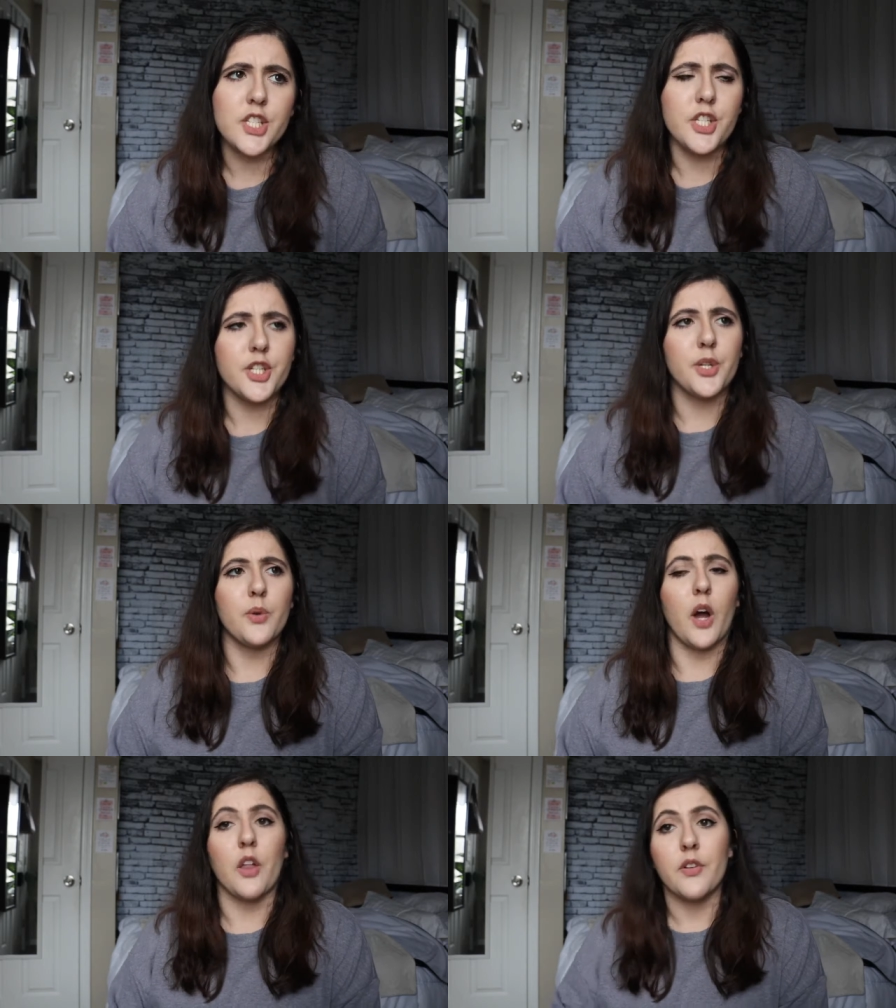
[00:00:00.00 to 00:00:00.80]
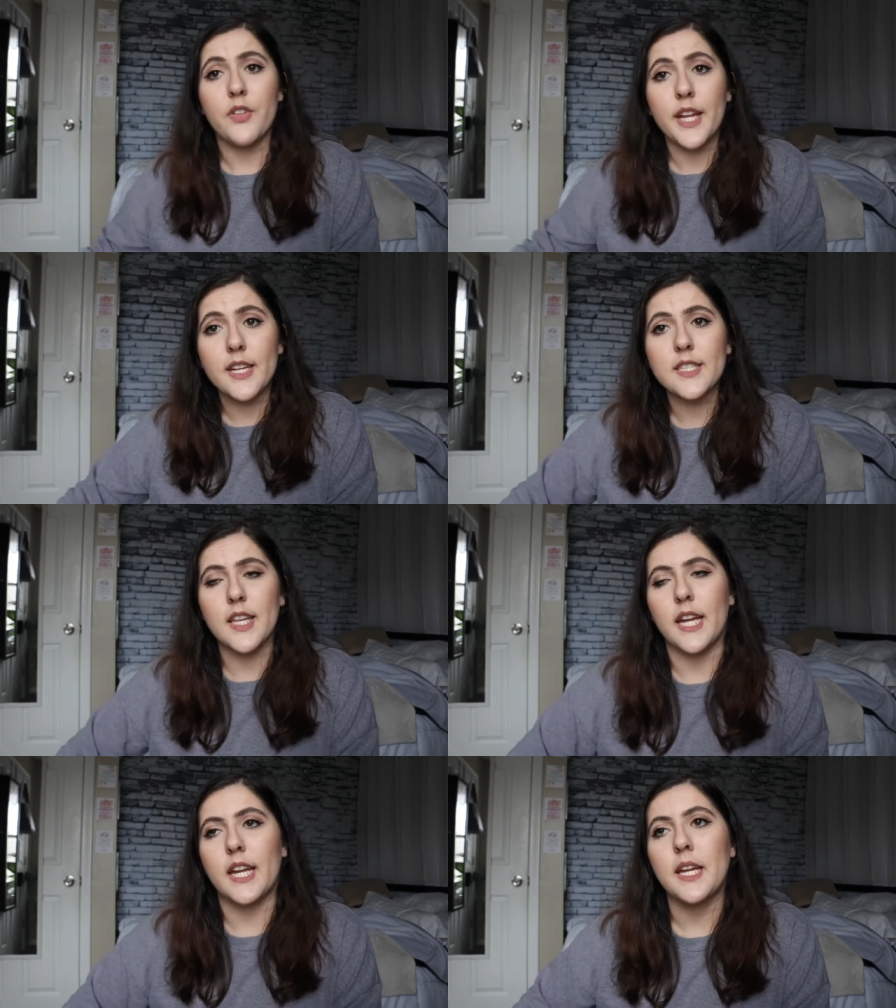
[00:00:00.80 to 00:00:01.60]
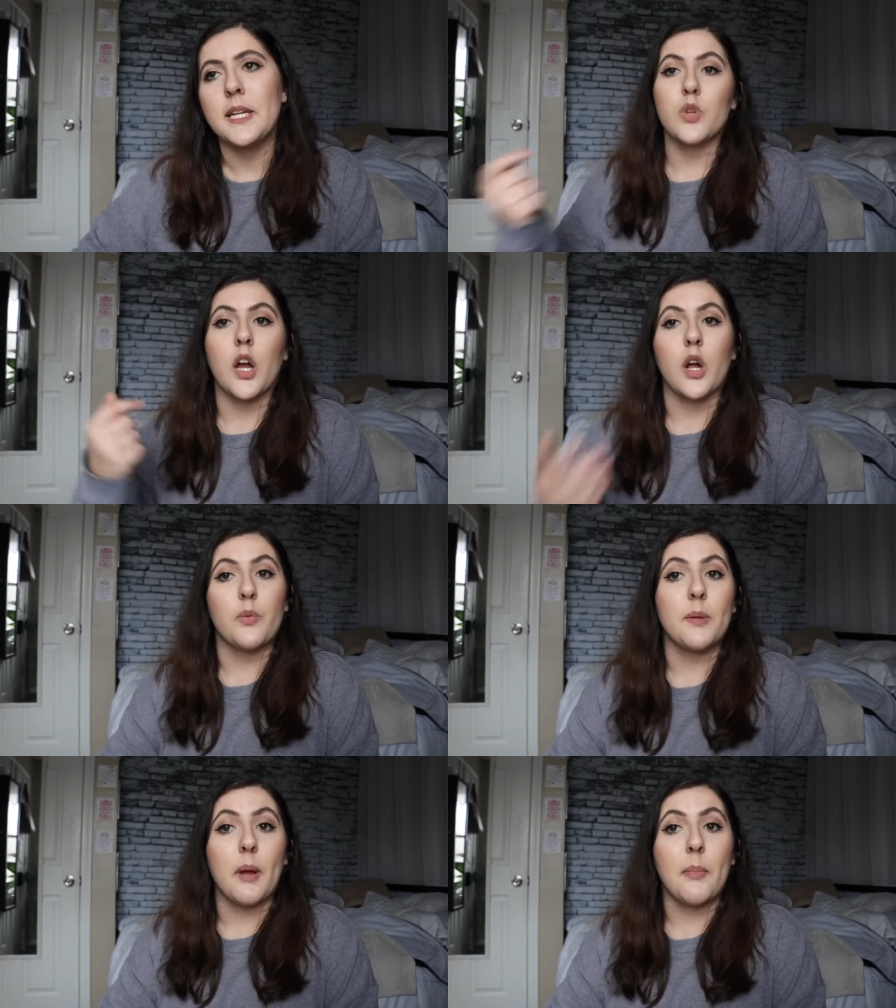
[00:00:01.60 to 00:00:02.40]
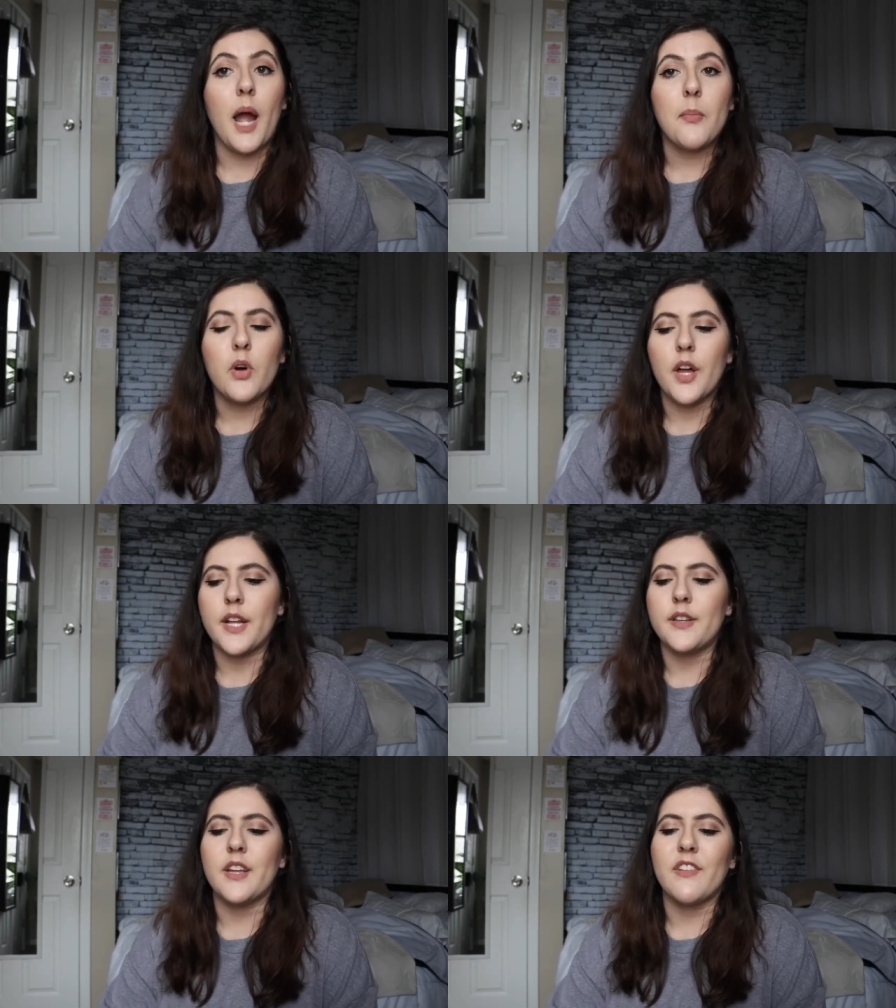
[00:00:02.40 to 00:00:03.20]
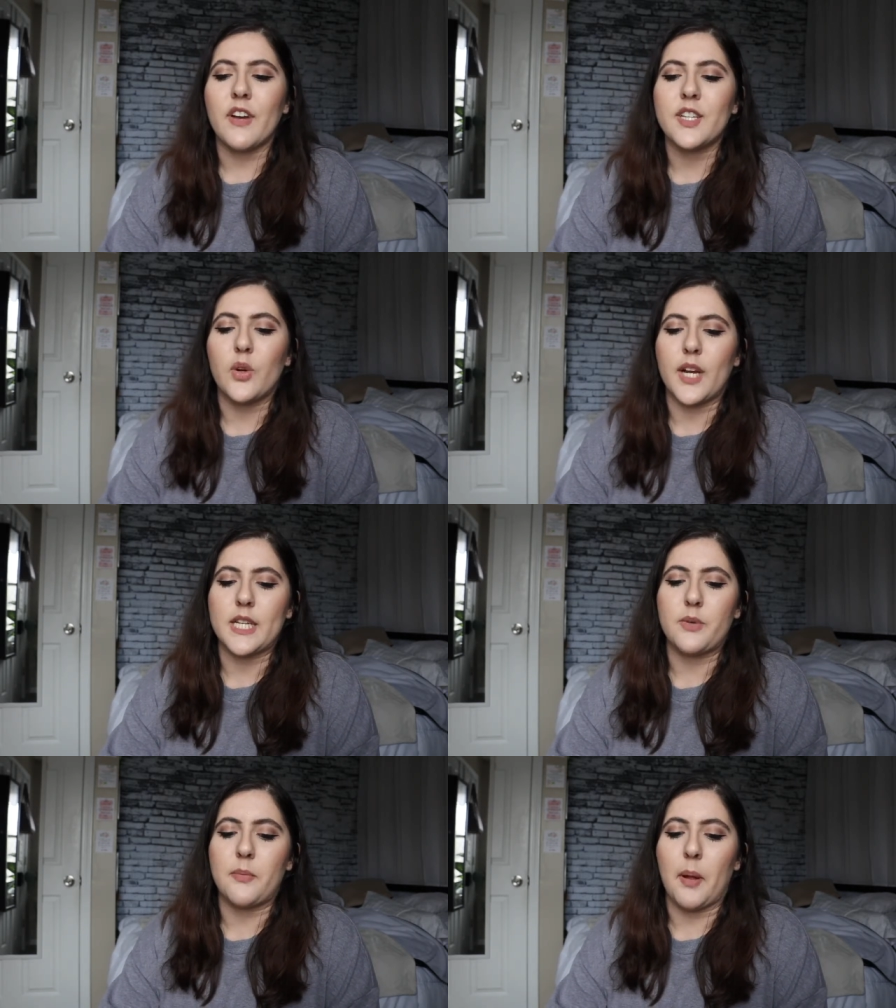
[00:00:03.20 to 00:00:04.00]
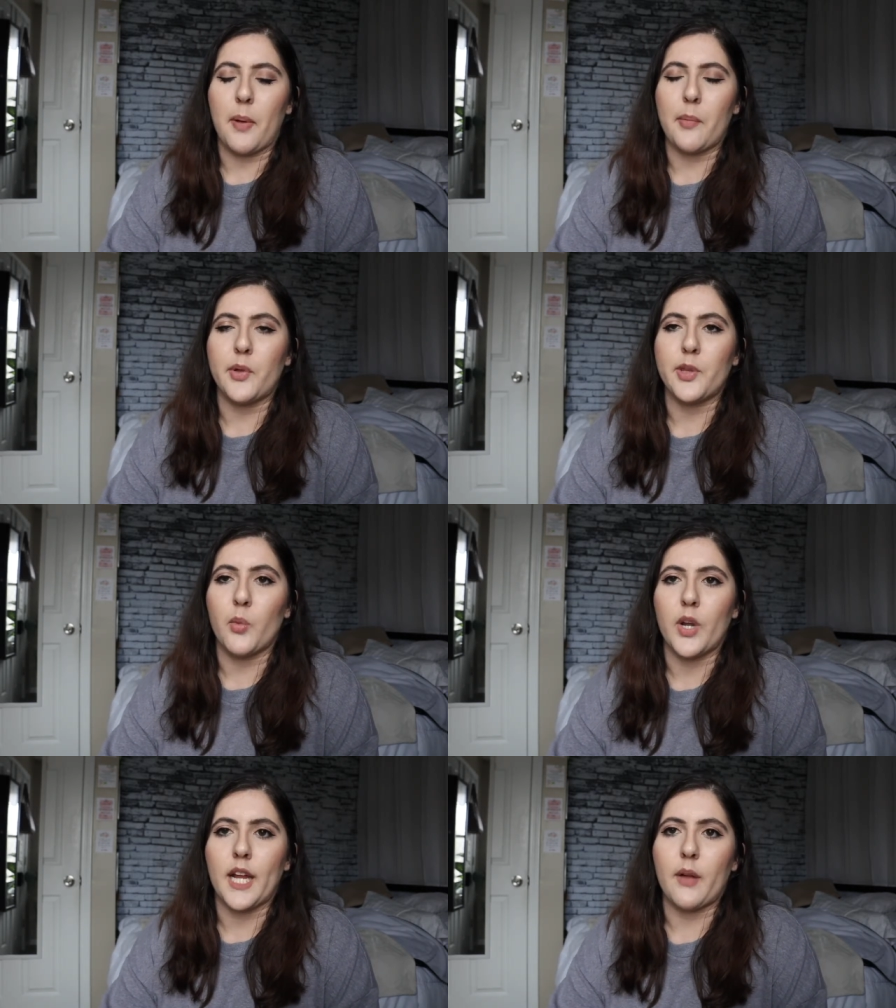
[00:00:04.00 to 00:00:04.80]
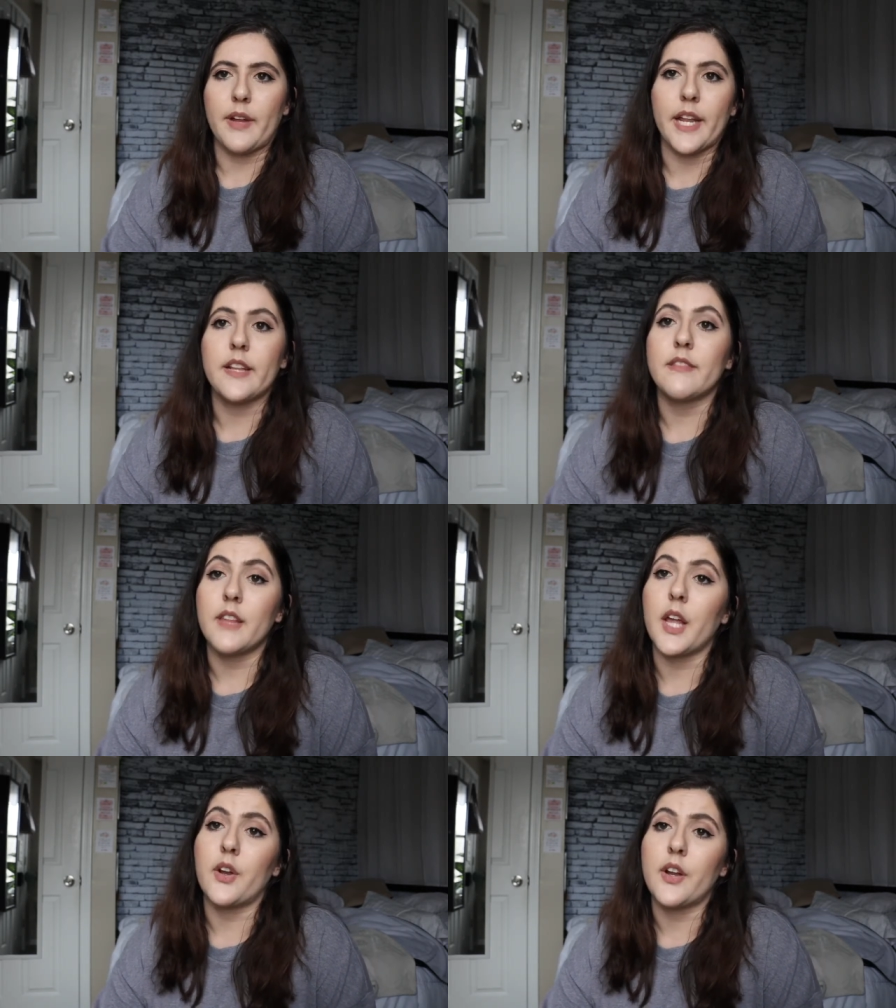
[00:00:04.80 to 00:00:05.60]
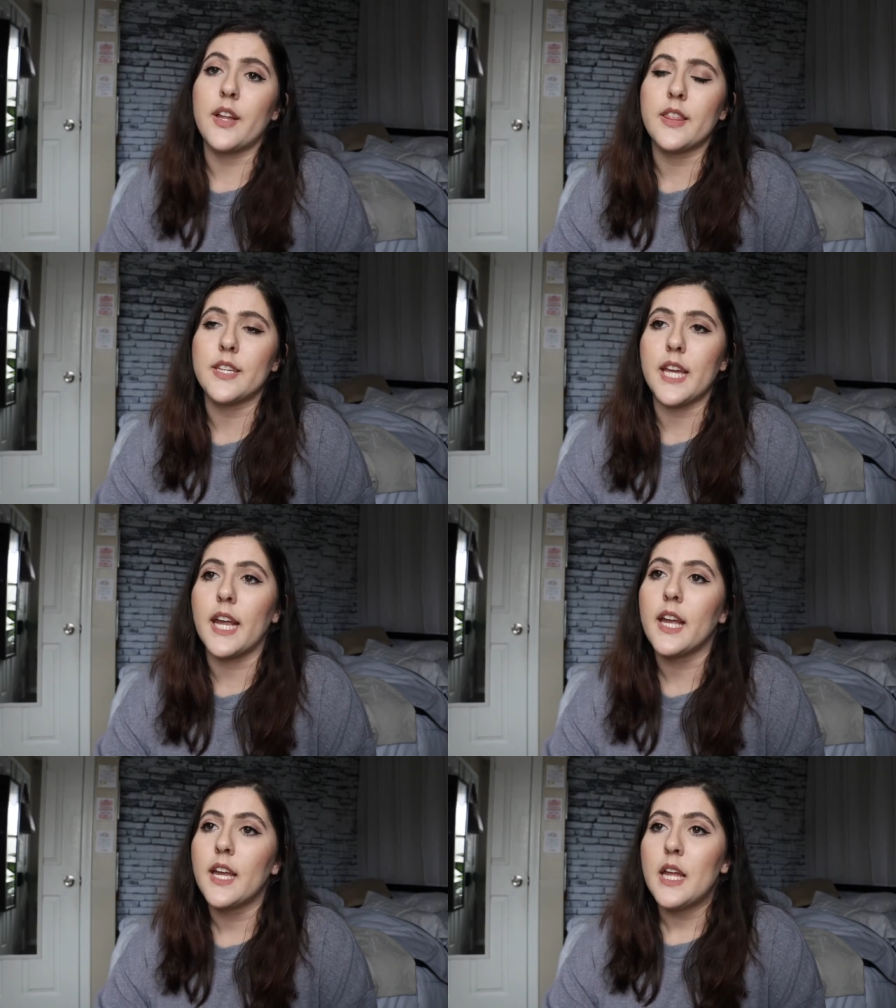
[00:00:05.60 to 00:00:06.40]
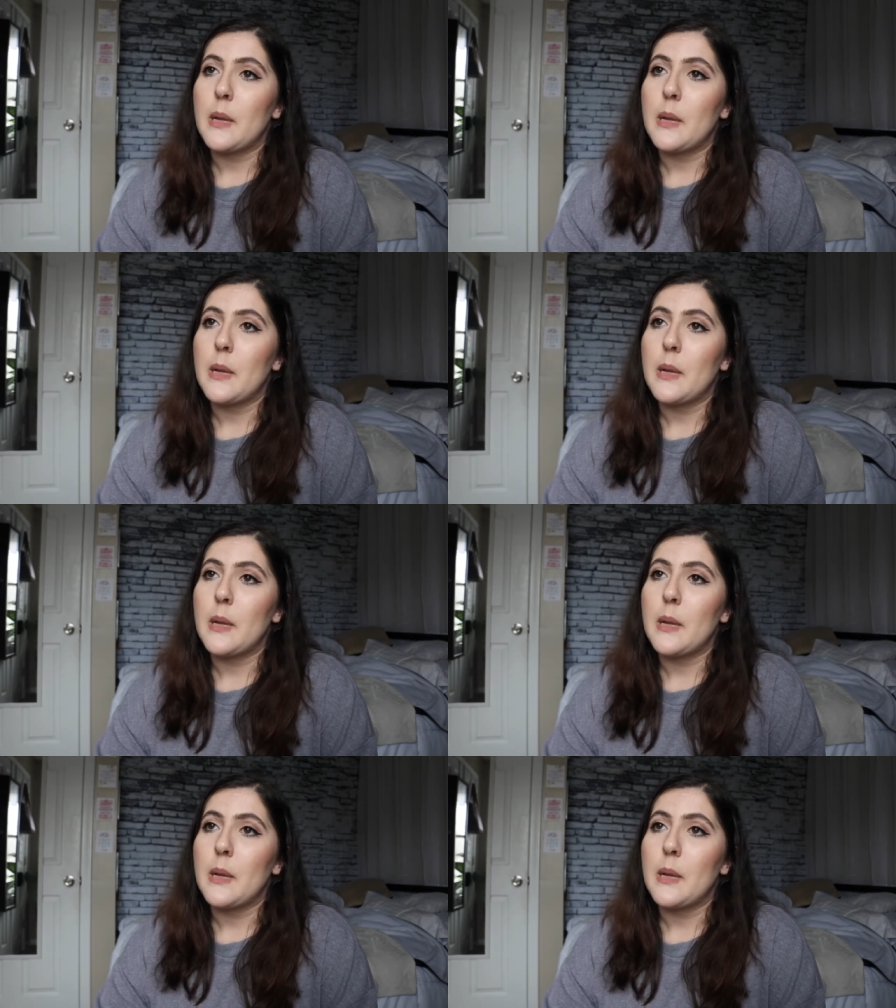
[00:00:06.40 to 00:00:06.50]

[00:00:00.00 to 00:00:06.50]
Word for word: to do other things like uh, read my Bible and if I don't get to read my Bible in the morning I read it later in the day